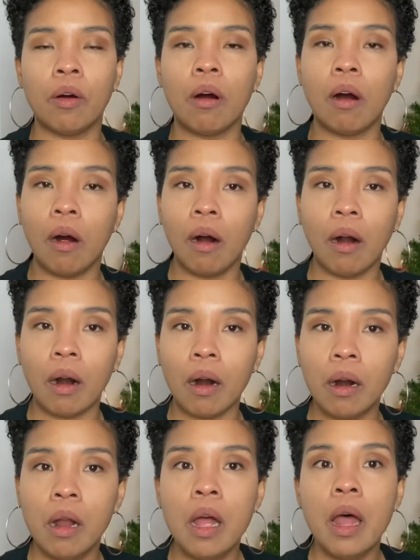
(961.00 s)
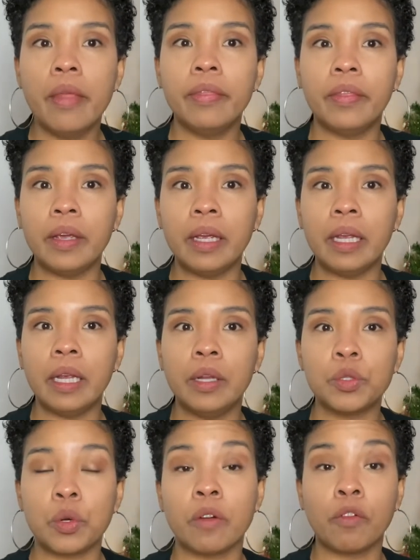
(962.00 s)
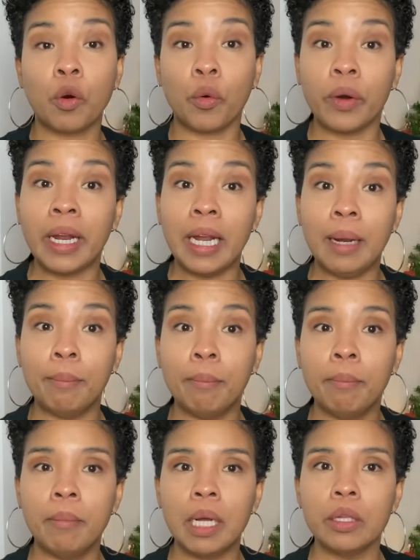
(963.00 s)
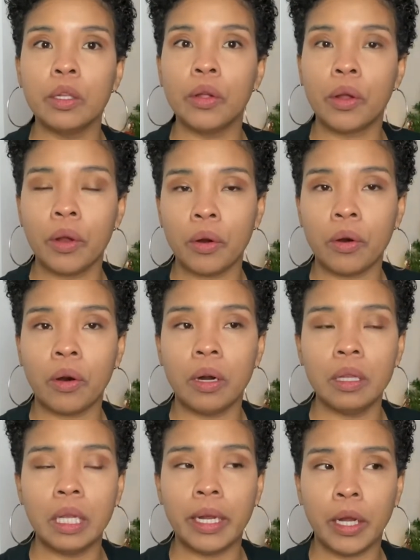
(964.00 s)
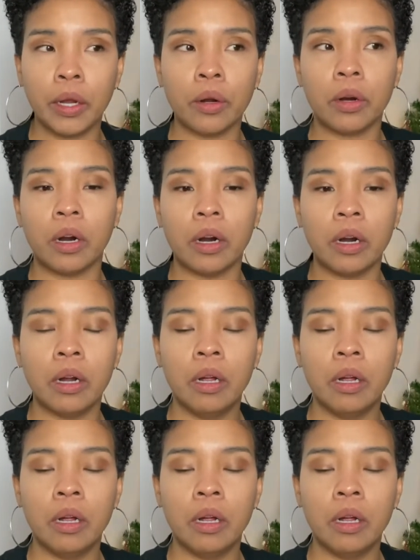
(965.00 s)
are the sort of cream liqueur